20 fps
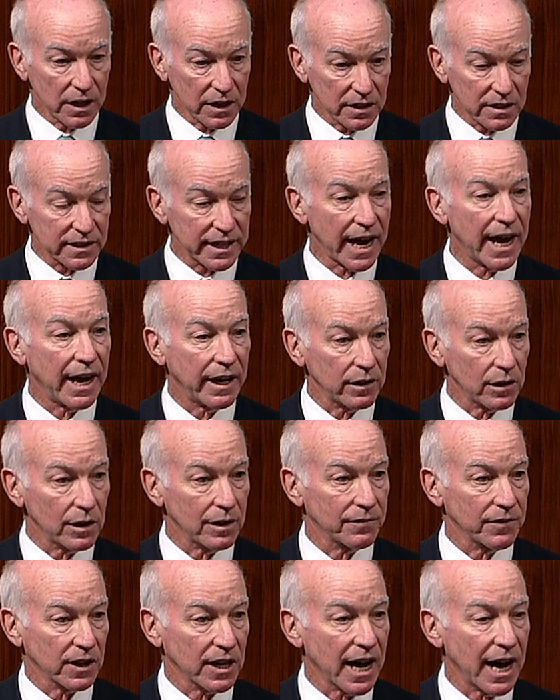intent
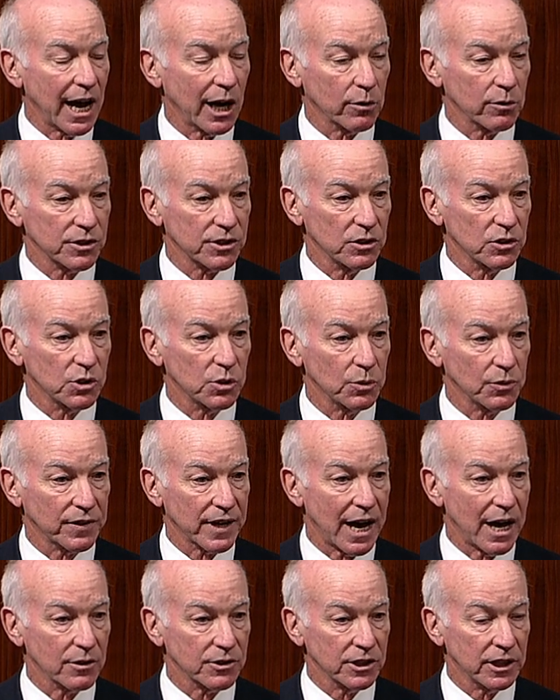of the Congress in
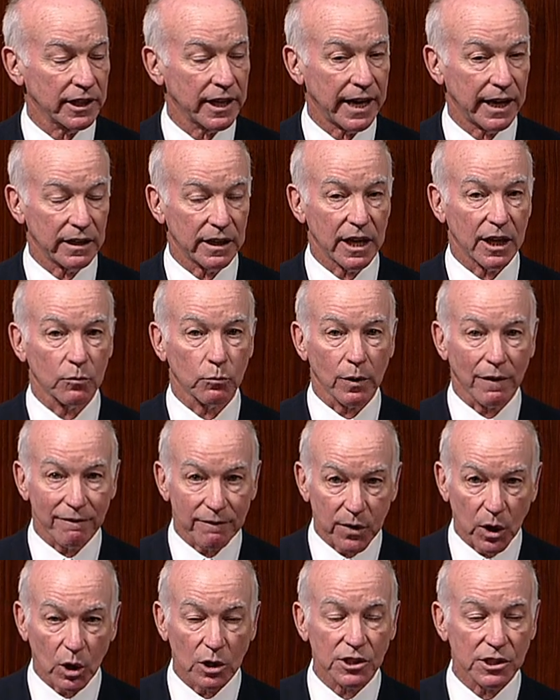2008 and
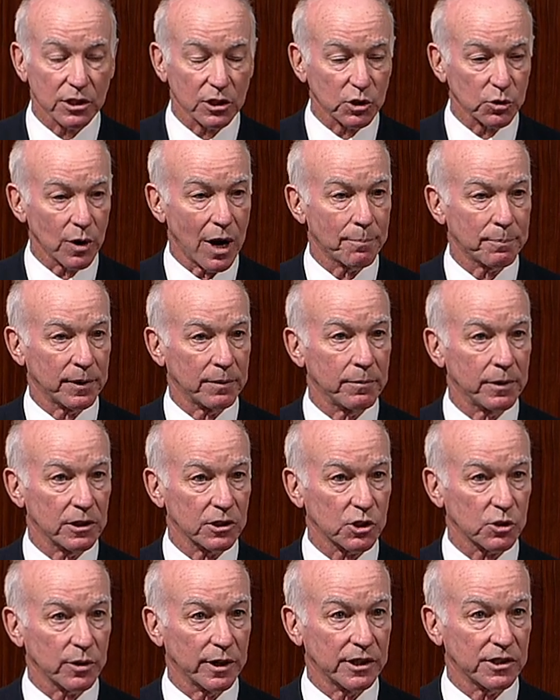reverse the Trump
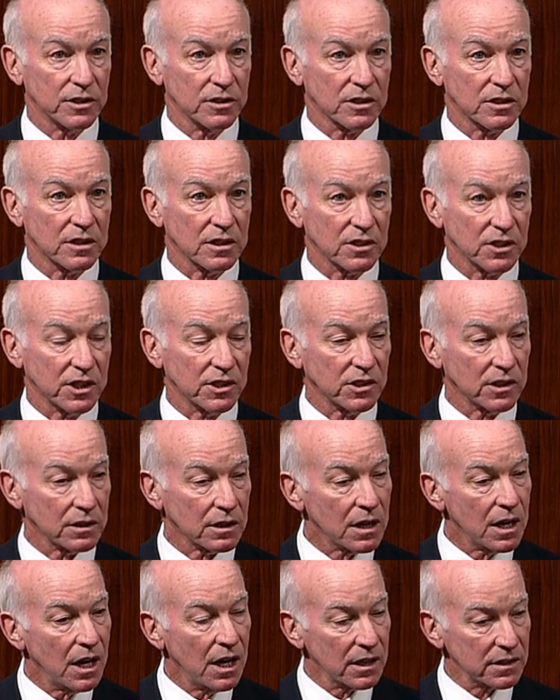administration's
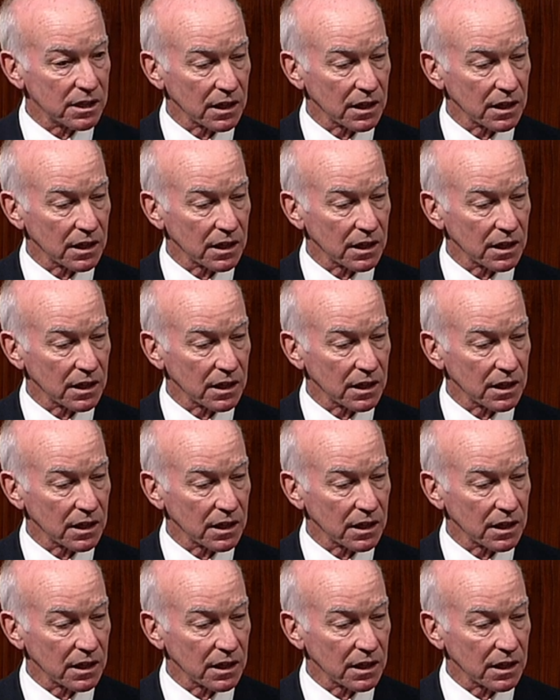decision